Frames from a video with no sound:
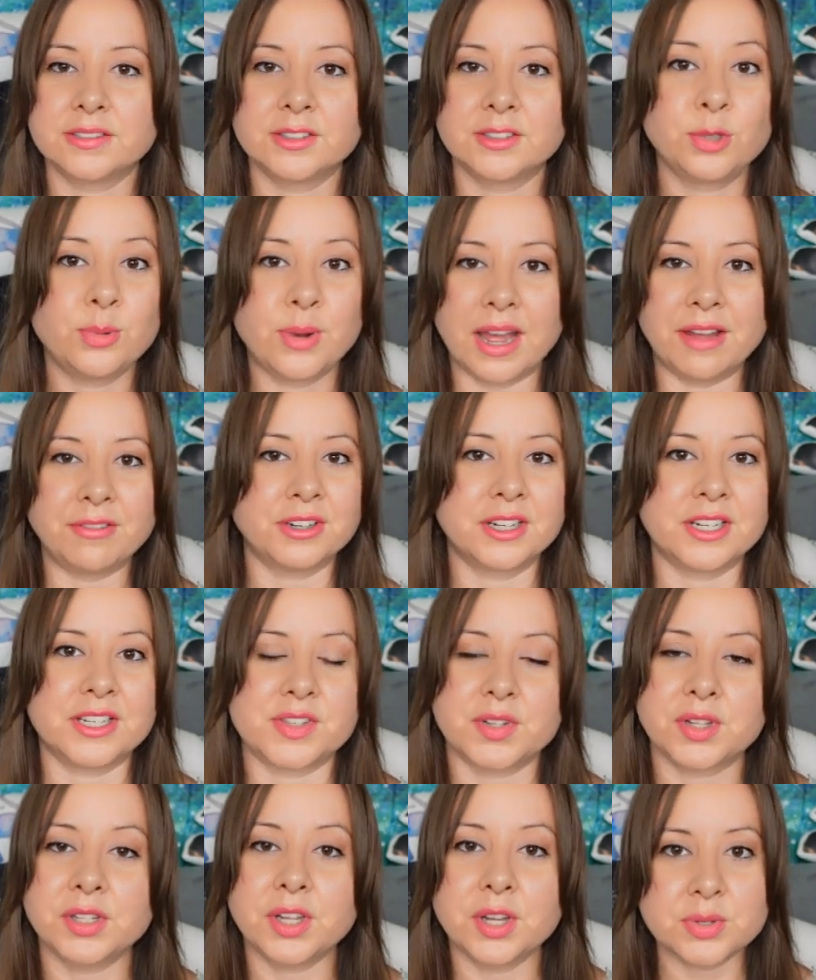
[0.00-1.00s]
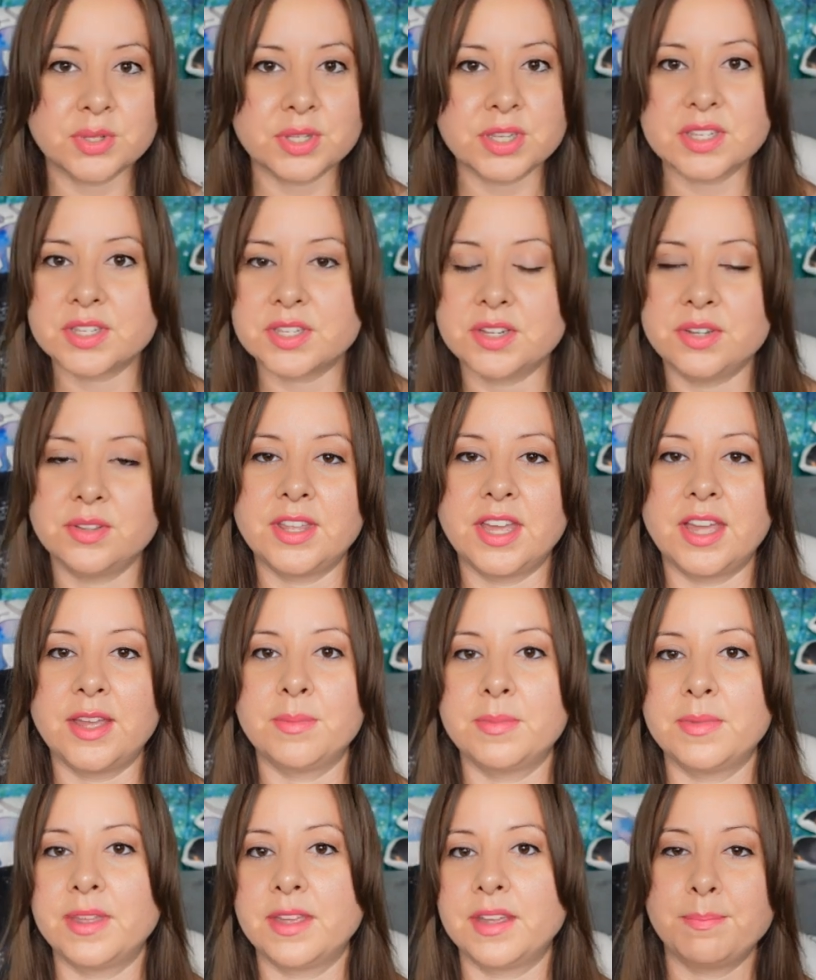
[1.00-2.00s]
whoever is closest to
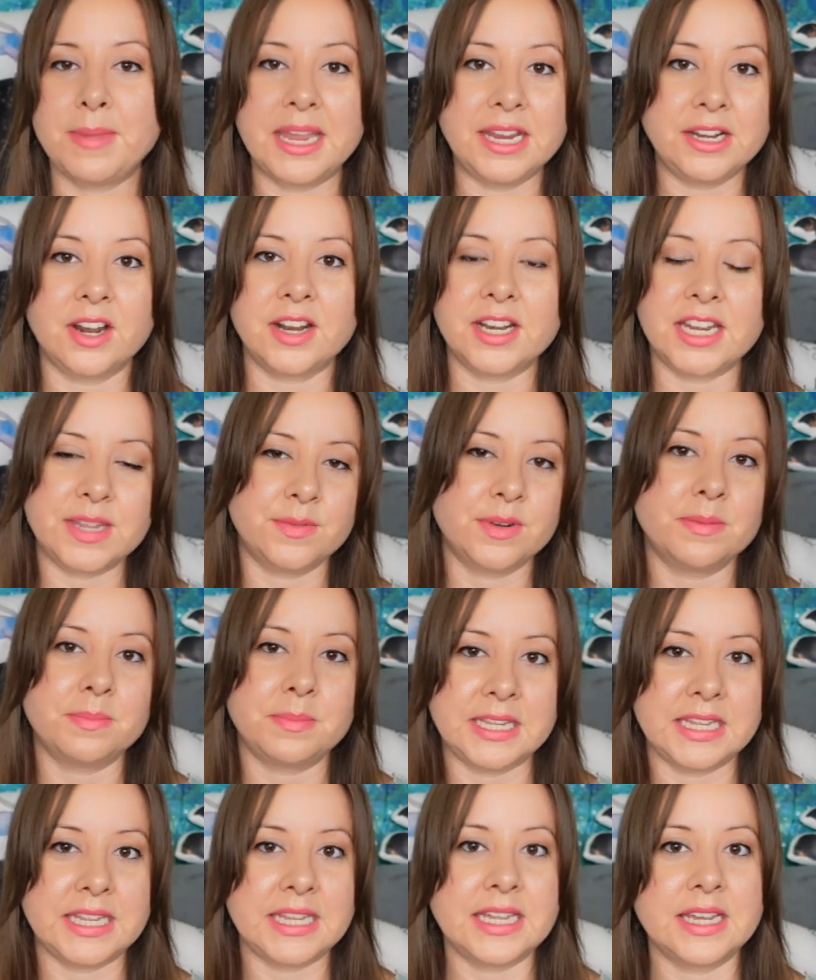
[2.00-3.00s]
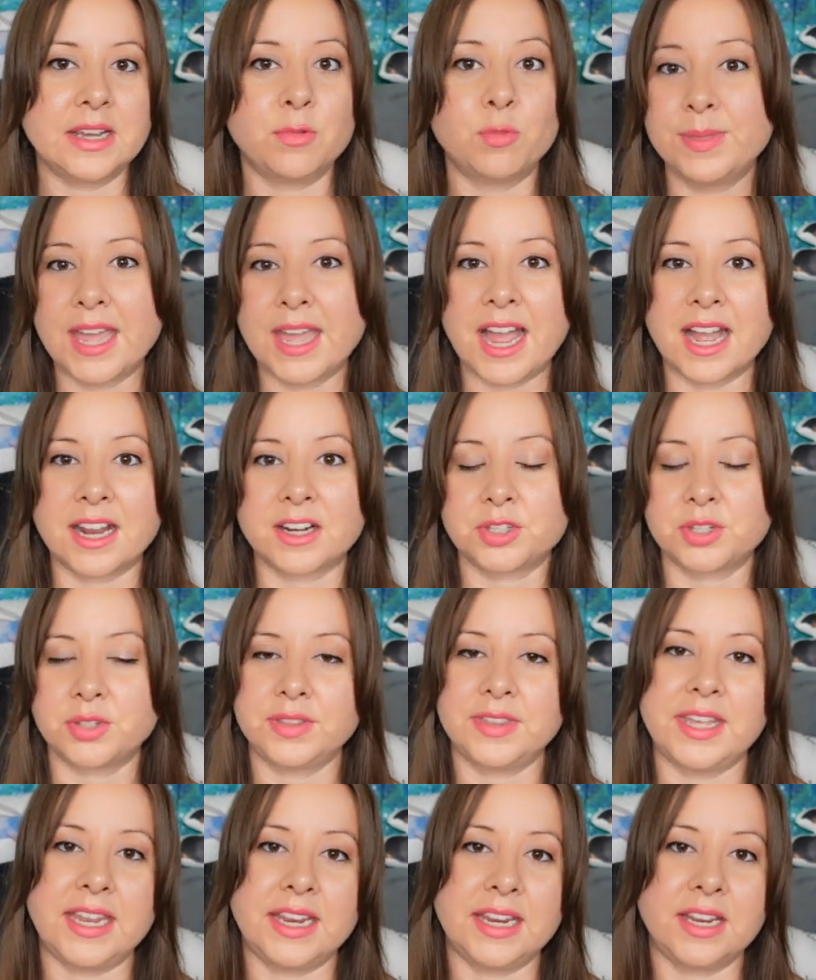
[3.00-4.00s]
them, may not even be the actual
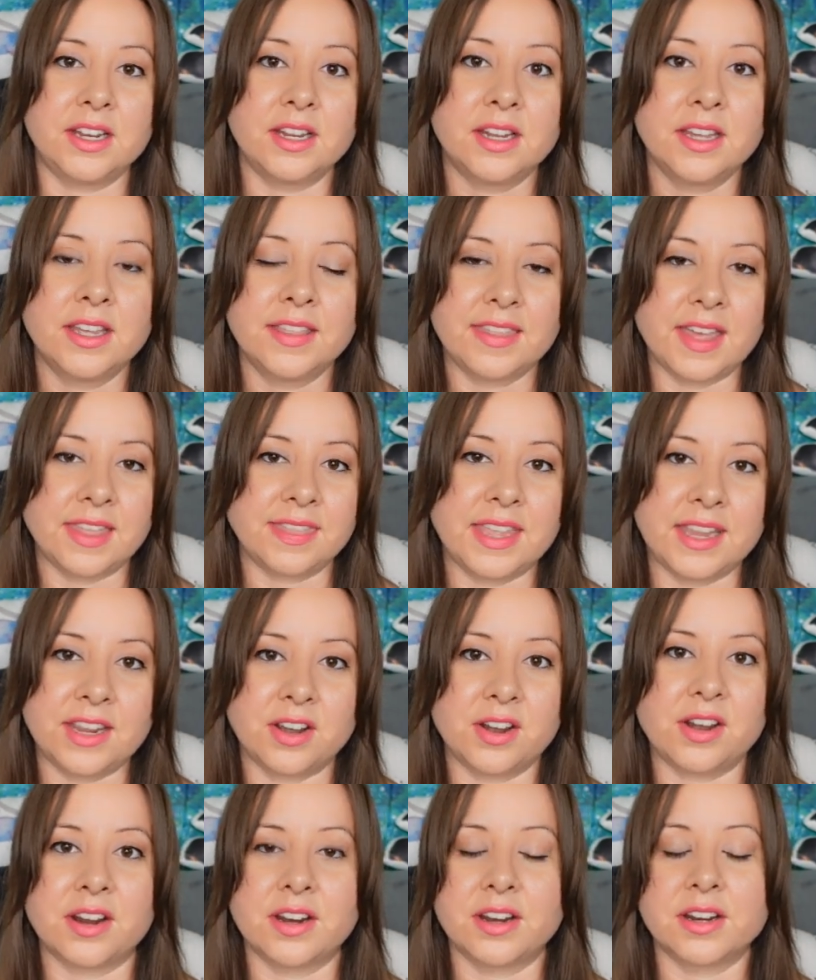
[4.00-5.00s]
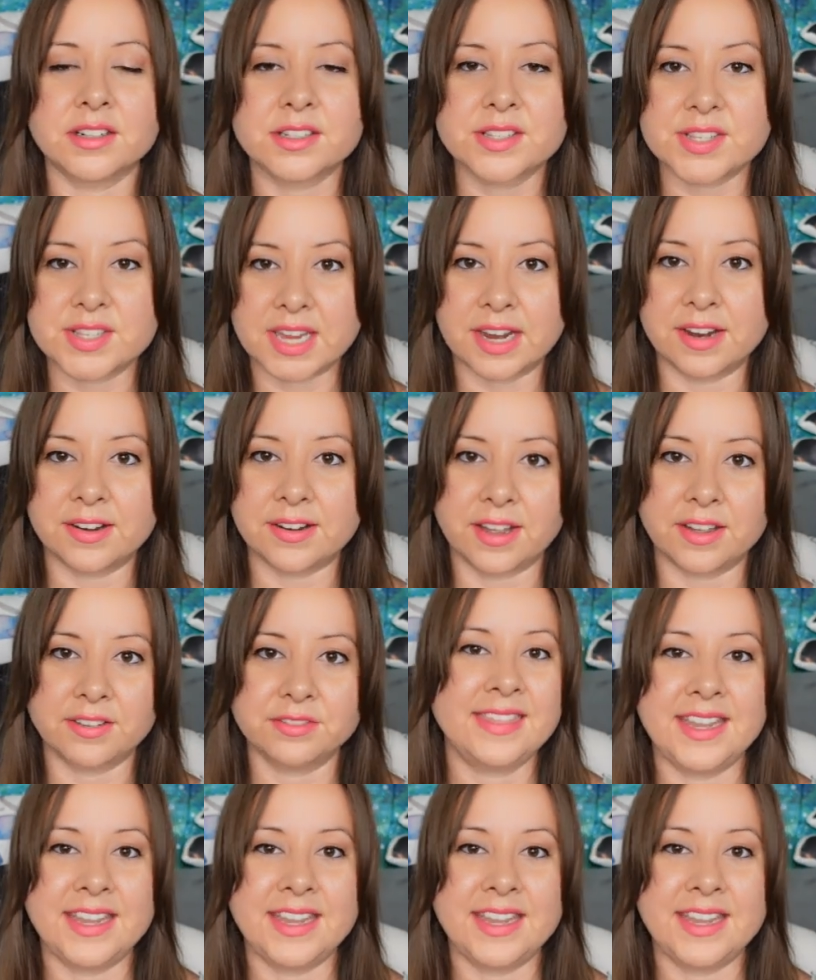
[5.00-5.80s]
thing that they are scared of.